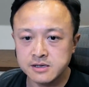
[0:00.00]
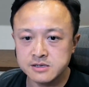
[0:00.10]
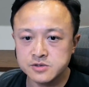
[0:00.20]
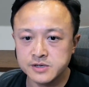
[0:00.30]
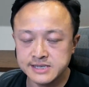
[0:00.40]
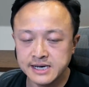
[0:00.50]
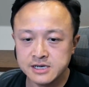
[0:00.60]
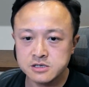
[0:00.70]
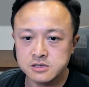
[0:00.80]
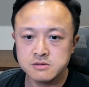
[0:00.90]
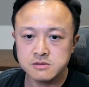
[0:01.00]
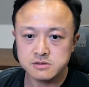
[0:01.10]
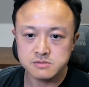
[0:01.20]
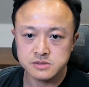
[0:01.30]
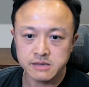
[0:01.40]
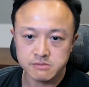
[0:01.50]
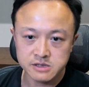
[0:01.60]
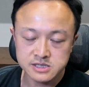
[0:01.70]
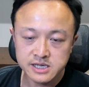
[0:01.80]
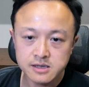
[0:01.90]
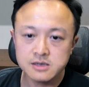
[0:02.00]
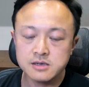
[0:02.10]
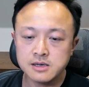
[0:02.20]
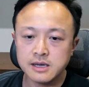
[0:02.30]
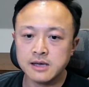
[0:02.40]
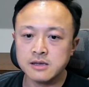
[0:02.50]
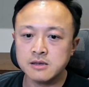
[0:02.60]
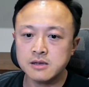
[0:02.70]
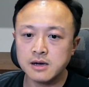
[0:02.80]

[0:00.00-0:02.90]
this transaction, namely Tether, can